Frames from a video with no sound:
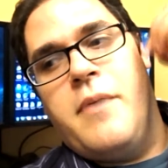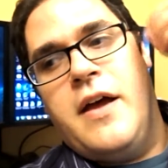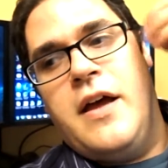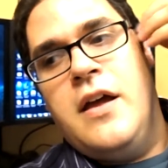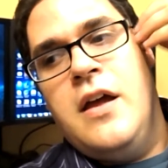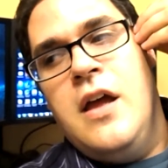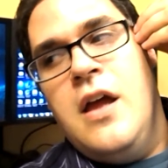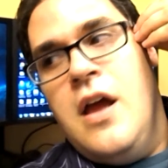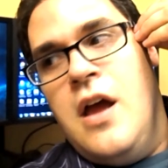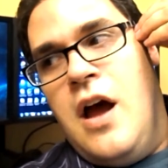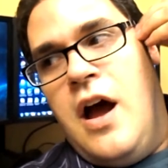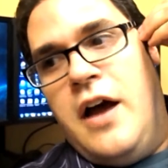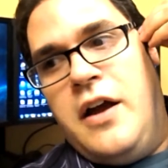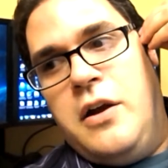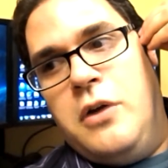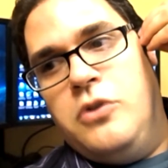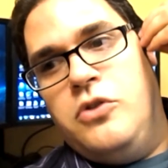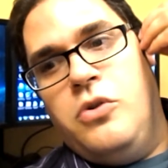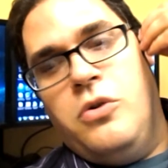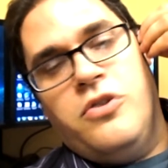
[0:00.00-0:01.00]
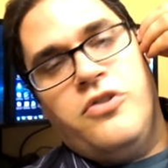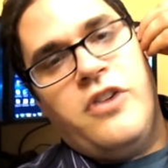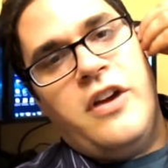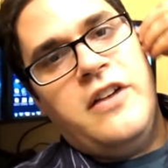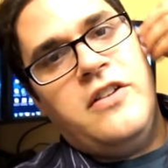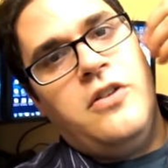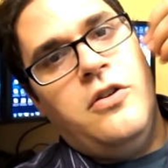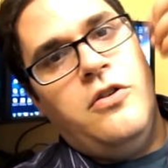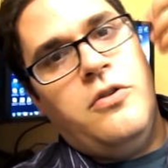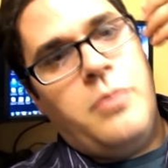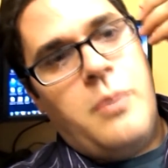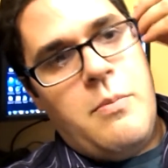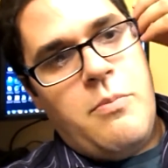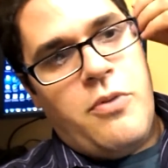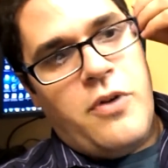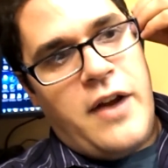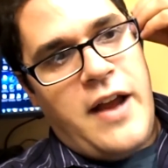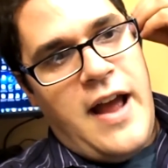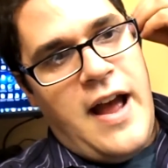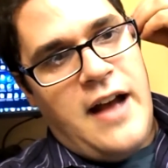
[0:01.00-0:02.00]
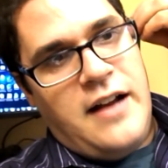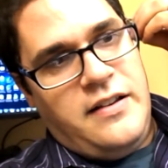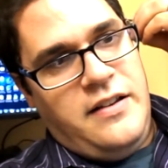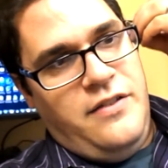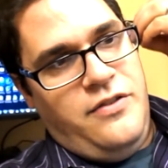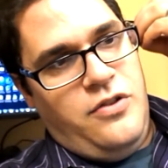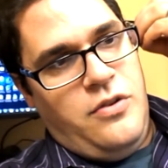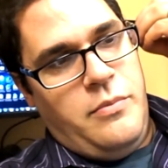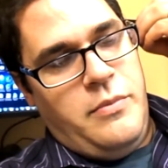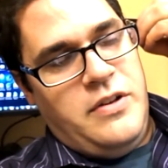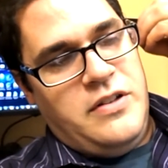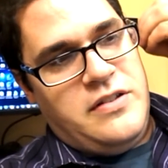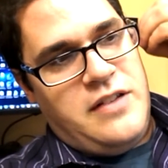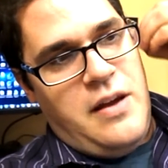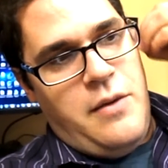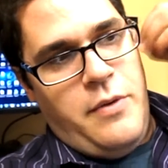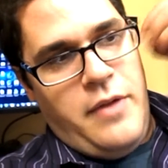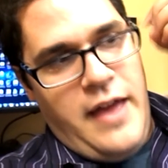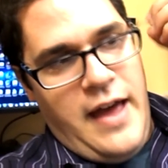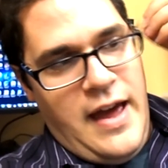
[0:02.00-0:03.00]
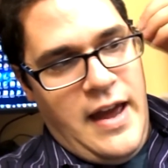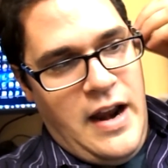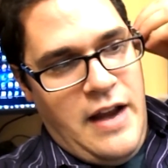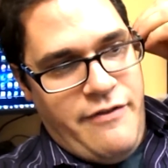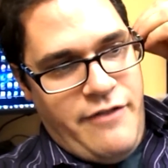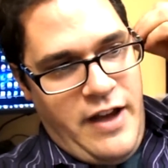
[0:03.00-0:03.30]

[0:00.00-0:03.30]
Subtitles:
a bit. I know Torchlight 2 has been pretty active, so I'm going to stay with that.